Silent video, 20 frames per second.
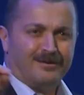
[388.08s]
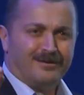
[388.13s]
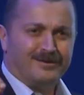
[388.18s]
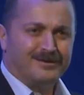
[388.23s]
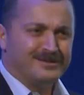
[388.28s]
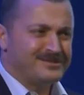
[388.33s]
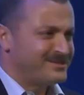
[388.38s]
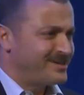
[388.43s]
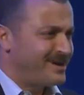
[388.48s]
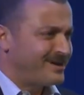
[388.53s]

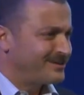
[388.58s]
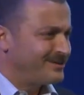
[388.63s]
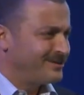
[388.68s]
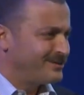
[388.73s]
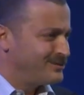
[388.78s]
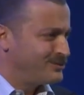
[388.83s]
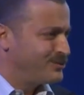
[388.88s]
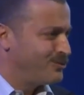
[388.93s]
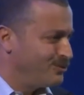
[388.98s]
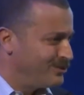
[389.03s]
Starter
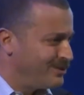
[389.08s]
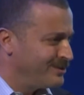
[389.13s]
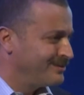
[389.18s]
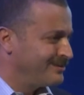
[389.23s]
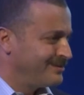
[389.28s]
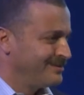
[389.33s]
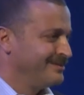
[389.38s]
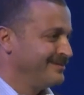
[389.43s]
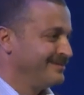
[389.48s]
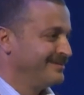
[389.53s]
Student
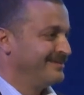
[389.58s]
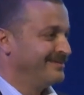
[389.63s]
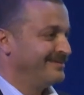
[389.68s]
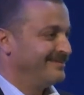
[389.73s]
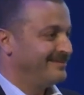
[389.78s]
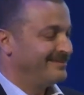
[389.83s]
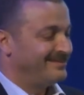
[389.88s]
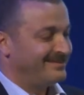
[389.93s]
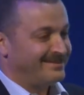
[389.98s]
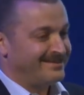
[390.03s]

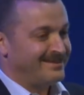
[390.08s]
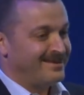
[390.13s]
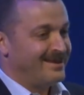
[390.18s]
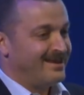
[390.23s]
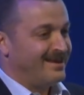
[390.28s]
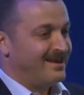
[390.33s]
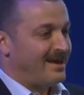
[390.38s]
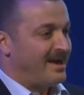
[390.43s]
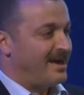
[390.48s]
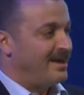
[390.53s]

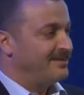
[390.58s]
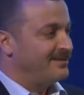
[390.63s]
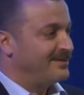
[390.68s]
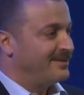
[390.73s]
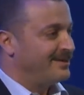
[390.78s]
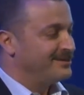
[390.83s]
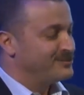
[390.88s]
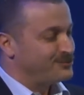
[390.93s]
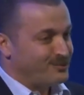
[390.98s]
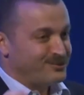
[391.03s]
and
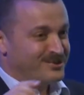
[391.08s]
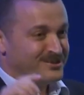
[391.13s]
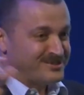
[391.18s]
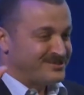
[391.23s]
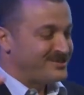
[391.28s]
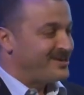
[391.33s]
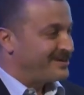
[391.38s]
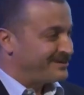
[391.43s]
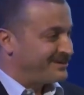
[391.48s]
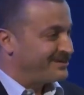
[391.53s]
Student
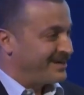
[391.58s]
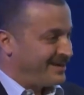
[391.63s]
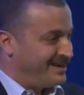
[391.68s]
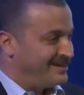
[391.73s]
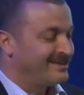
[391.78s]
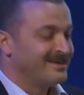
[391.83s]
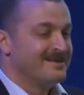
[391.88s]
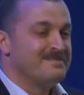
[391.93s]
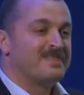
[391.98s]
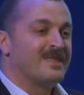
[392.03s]
Starter
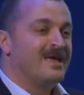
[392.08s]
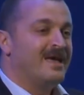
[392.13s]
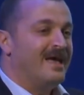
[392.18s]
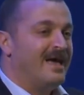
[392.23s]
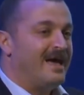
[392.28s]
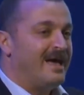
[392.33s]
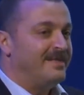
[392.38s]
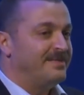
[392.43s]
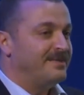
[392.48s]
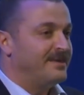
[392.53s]
Kit.
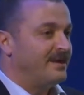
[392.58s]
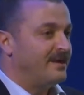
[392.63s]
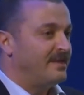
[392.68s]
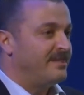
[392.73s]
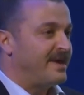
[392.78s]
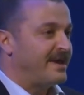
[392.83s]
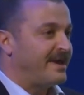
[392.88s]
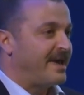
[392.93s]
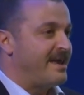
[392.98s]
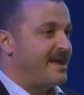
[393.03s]
And
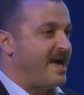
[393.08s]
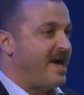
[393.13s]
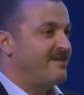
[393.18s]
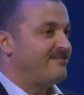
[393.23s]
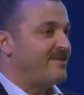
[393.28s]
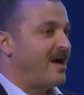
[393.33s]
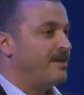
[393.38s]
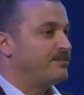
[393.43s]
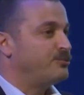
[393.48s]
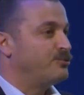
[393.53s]
they can
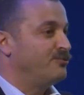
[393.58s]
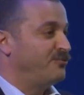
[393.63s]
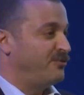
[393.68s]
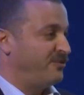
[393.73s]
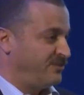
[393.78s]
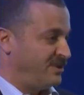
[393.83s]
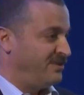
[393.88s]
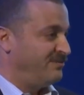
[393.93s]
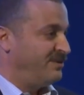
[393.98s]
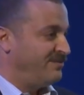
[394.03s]
have up to
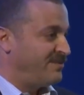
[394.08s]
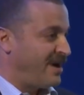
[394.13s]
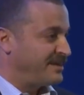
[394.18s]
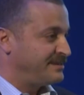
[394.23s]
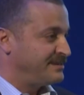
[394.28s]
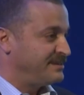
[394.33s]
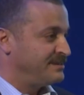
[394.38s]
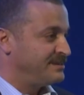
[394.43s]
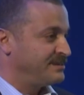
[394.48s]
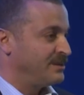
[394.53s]
50
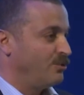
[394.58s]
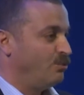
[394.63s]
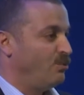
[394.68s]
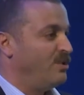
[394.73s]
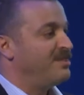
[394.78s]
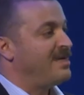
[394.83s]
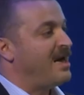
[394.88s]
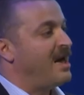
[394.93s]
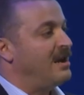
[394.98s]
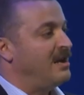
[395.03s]
devices
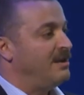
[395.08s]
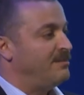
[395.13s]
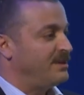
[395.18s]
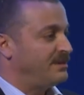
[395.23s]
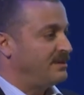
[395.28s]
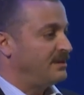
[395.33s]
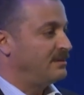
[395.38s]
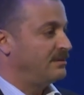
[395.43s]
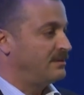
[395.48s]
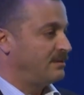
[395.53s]
with
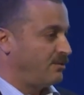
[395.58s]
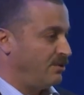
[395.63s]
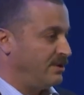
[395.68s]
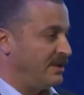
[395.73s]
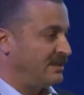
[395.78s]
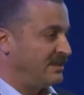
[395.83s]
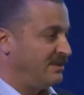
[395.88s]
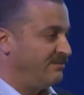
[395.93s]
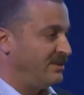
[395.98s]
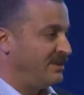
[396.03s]
unlimited
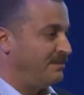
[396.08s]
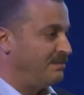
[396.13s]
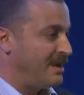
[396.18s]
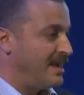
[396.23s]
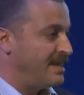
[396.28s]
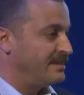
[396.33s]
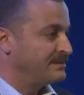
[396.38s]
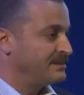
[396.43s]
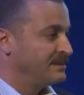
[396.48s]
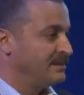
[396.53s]
connectivity
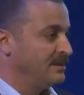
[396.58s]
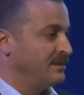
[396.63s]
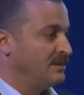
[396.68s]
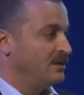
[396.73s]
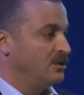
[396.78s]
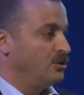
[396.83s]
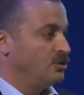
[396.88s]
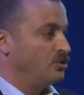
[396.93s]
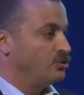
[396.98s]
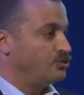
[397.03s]
plans.
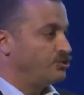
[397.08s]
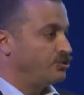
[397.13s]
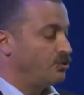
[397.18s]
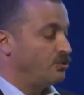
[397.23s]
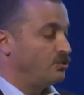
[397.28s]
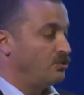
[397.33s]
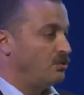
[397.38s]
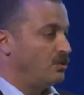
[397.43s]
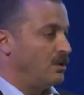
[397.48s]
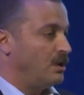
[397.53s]

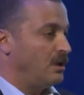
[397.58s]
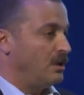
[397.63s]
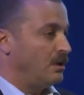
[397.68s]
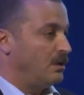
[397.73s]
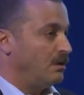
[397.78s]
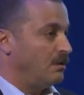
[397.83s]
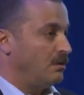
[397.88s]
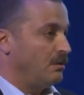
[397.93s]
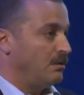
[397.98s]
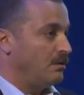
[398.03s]
So
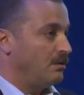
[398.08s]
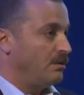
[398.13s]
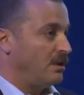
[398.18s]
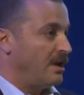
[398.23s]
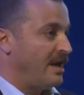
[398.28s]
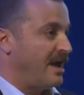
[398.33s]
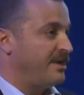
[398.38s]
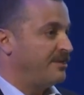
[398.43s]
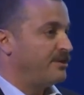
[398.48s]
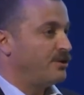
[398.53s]

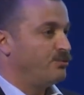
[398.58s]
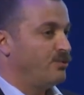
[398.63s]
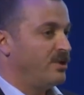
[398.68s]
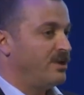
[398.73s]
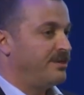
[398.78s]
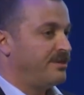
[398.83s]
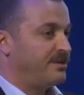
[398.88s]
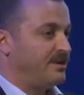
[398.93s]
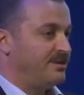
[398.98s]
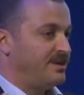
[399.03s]
either
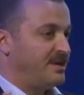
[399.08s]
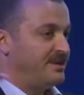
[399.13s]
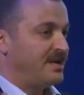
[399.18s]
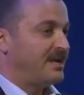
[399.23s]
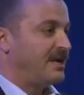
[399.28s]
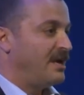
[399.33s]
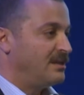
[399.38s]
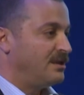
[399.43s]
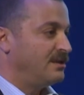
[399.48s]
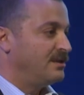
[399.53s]
with a
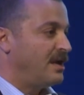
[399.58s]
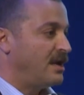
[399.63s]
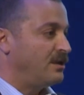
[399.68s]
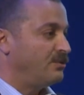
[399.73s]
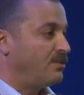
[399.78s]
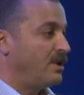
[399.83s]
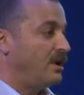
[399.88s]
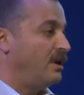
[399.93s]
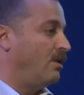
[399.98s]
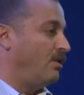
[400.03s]
dedicated
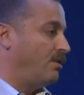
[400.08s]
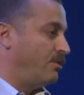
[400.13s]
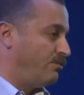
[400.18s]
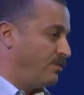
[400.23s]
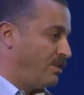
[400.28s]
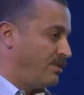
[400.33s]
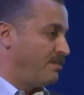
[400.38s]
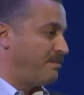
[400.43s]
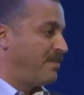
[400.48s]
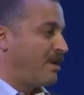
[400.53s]
gateway or
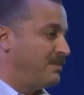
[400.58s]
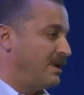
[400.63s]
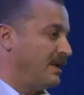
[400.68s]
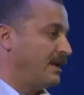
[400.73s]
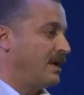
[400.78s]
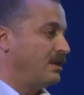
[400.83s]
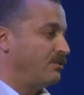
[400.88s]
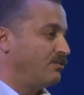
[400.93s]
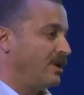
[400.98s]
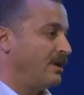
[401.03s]
with a public
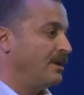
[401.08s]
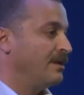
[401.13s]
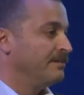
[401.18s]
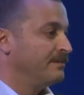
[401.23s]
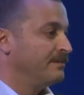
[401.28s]
gateway.